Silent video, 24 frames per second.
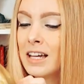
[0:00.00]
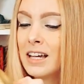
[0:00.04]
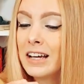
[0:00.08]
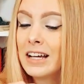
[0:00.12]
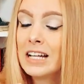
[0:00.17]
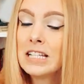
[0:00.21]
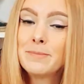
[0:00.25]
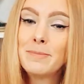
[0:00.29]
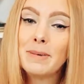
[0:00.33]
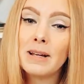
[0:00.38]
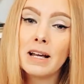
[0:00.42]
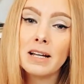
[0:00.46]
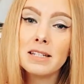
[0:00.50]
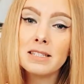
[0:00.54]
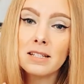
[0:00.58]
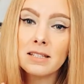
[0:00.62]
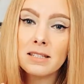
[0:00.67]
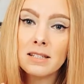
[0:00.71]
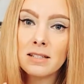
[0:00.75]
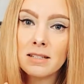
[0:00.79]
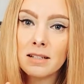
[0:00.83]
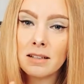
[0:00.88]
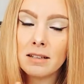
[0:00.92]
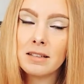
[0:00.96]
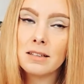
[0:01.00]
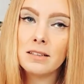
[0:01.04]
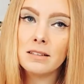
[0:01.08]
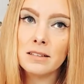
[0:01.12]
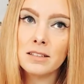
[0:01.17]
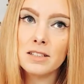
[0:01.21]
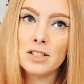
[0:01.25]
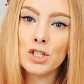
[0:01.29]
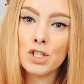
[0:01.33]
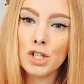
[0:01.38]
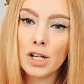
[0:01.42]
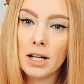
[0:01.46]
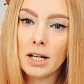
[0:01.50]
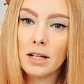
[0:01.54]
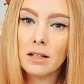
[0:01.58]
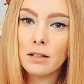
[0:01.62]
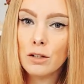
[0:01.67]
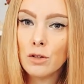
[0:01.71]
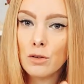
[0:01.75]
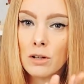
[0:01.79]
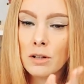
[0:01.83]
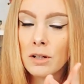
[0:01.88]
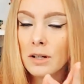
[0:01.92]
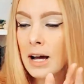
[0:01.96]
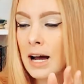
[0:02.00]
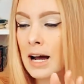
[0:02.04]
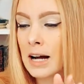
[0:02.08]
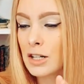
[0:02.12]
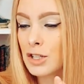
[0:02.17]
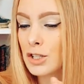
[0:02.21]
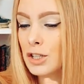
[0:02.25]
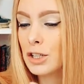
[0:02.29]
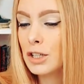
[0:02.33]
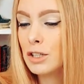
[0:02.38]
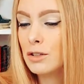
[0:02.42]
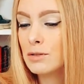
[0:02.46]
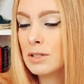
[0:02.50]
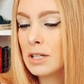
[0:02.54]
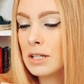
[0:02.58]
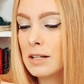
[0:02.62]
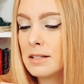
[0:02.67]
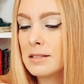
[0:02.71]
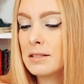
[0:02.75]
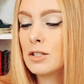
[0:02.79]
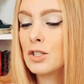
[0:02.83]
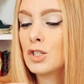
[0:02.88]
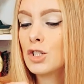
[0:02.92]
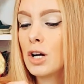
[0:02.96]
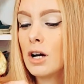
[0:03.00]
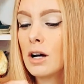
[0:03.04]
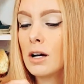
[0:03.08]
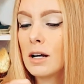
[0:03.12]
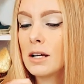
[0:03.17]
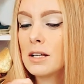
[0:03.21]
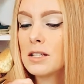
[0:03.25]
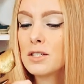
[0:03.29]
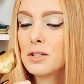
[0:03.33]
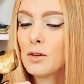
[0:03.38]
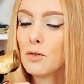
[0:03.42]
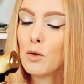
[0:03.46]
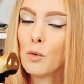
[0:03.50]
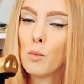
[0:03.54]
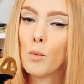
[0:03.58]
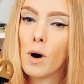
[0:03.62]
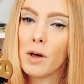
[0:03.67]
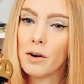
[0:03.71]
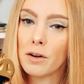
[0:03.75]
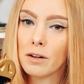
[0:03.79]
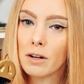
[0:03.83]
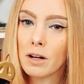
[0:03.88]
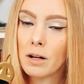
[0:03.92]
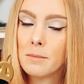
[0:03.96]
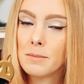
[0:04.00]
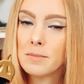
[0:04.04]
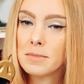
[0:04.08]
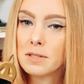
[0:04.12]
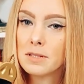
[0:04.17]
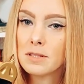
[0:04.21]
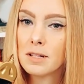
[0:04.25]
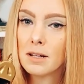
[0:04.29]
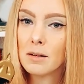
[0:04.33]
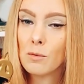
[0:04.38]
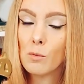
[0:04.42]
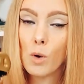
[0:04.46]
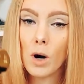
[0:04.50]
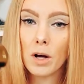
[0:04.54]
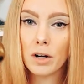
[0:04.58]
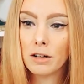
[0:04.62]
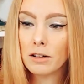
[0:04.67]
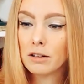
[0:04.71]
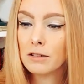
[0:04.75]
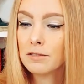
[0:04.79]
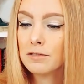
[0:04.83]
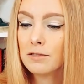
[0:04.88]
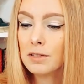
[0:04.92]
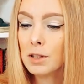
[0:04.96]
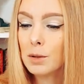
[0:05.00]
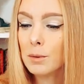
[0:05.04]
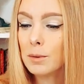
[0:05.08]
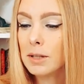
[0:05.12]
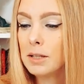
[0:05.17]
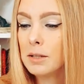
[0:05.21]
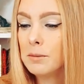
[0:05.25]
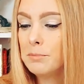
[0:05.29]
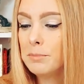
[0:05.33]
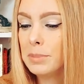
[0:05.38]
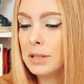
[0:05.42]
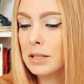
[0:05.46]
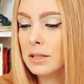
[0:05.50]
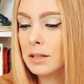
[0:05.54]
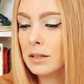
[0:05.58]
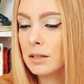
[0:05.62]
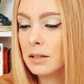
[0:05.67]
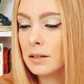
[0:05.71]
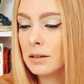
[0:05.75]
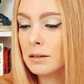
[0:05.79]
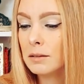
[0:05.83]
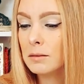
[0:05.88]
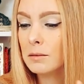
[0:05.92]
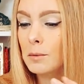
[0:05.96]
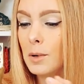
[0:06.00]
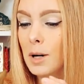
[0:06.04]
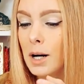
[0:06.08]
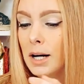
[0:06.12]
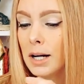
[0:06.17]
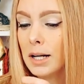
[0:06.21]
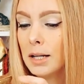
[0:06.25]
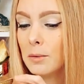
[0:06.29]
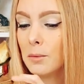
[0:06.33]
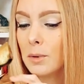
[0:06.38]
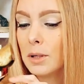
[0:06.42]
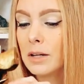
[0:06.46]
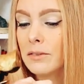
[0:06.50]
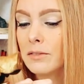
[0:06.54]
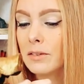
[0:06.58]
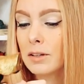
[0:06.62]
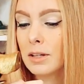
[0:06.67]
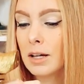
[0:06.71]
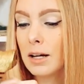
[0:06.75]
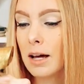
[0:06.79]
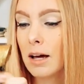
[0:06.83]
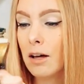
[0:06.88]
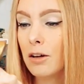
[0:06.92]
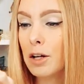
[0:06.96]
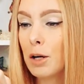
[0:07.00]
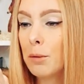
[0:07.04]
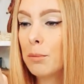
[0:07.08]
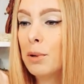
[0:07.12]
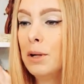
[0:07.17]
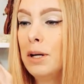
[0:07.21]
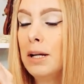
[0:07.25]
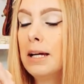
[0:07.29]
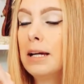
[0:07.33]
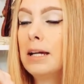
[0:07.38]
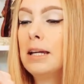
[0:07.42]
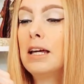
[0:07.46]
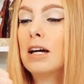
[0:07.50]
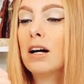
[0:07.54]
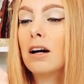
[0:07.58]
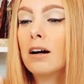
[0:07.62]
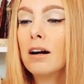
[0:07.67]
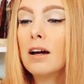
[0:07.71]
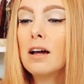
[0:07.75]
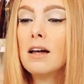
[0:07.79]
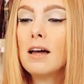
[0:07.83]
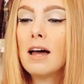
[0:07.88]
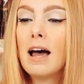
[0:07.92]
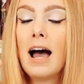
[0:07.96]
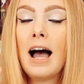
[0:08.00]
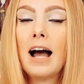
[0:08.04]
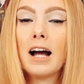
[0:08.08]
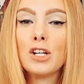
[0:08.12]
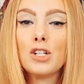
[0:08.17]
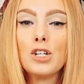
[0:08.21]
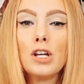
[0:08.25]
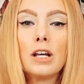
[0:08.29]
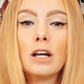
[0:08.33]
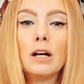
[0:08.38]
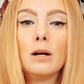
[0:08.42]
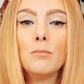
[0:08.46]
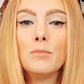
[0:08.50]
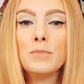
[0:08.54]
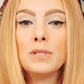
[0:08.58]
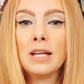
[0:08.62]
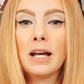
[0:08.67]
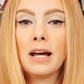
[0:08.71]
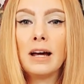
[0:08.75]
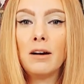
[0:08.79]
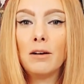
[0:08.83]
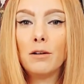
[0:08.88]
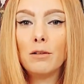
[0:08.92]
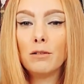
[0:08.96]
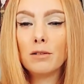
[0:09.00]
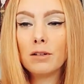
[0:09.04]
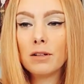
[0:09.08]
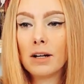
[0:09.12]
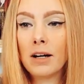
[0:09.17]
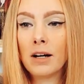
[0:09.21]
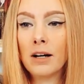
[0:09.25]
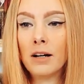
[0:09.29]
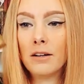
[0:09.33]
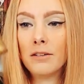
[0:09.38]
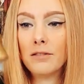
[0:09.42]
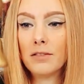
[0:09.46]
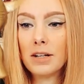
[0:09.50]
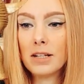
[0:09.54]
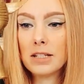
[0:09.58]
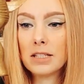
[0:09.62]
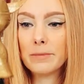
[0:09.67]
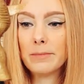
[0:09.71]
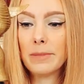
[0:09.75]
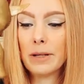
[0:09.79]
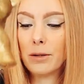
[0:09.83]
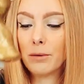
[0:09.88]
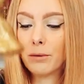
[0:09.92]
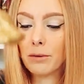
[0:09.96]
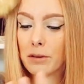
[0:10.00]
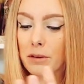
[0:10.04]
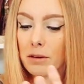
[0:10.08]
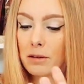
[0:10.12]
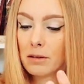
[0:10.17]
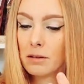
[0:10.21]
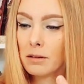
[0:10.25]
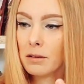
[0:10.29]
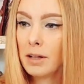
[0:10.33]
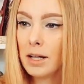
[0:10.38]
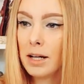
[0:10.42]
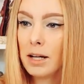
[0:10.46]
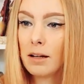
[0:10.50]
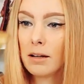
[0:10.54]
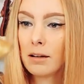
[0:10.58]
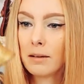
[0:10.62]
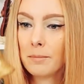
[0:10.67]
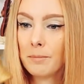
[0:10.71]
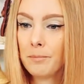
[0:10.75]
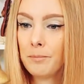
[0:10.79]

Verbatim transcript: it's because this is like a legit, you can actually use it as a jug. And so the water comes, water, fluid, beer, wine, whatever the hell you're putting in here actually comes out of his mouth. Like